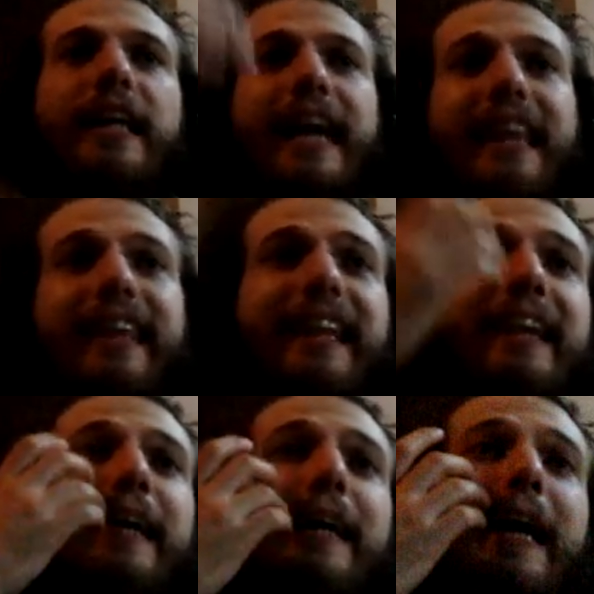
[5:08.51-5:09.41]
And
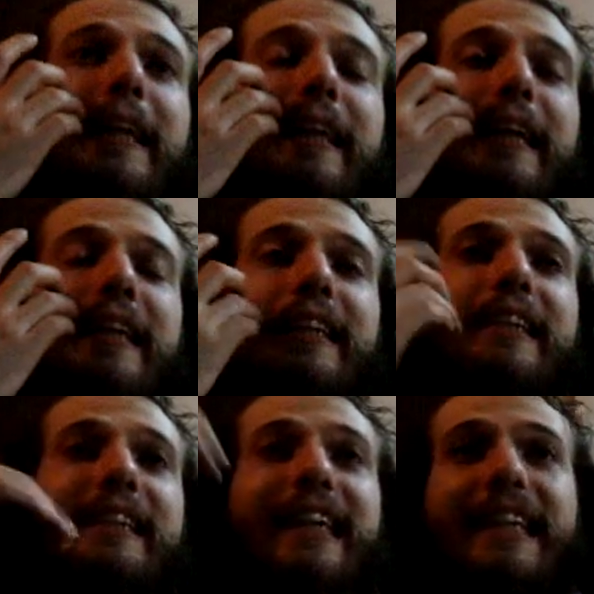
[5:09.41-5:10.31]
then
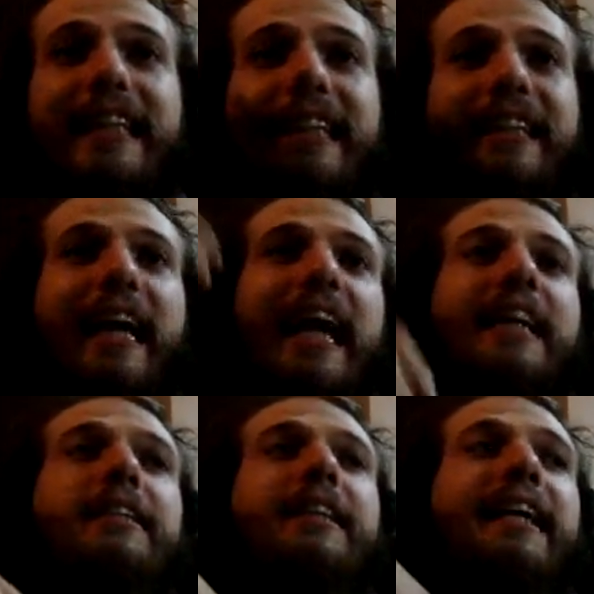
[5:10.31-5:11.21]
the elite that
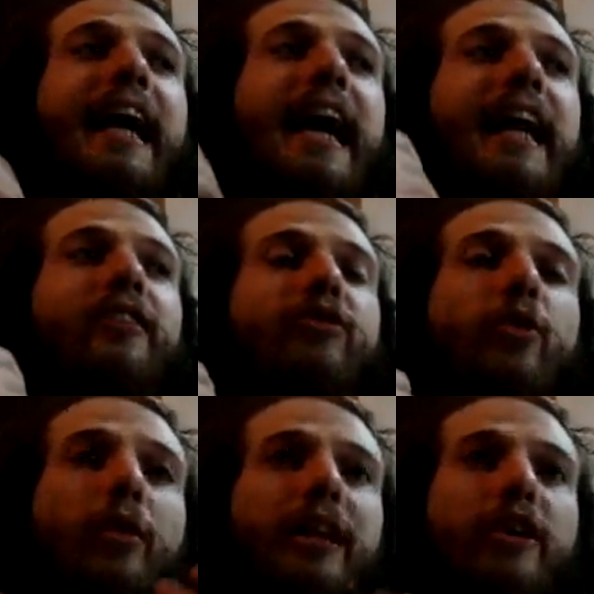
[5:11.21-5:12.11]
actually had
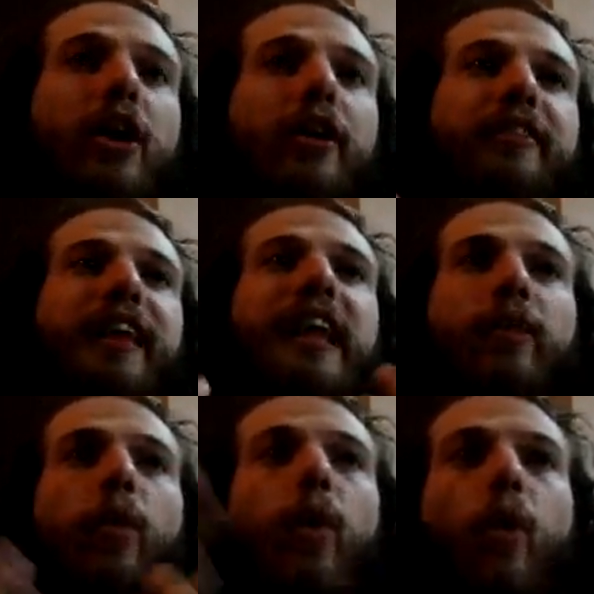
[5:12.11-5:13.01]
sewing collars, and
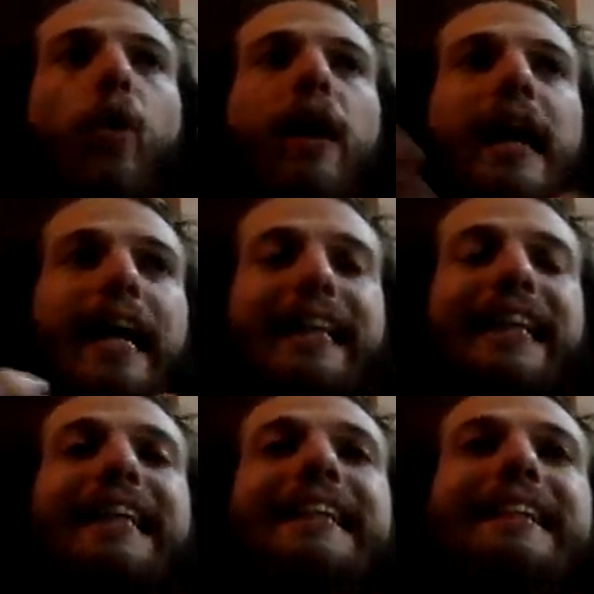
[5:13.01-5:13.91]
or at
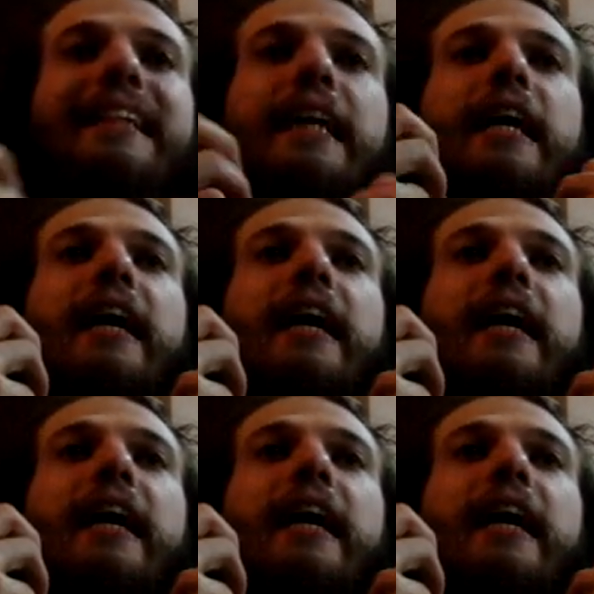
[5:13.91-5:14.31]
least